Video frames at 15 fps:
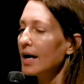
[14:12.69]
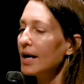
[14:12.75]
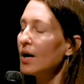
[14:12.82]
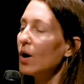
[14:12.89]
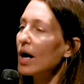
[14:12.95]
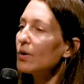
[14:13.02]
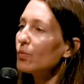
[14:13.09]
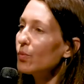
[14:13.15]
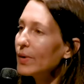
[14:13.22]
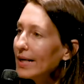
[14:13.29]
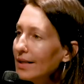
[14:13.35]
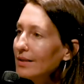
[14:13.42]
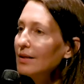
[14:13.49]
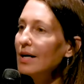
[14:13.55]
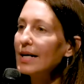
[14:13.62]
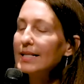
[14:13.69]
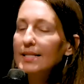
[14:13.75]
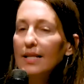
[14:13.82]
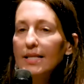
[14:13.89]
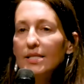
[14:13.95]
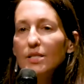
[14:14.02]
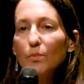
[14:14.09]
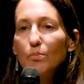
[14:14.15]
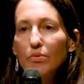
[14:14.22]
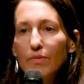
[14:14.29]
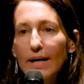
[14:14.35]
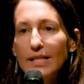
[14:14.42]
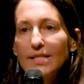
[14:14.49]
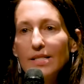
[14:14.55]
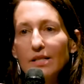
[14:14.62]
Now, I realize that this
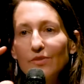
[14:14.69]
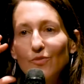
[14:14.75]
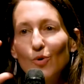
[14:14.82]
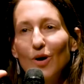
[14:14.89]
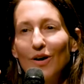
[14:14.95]
oppressive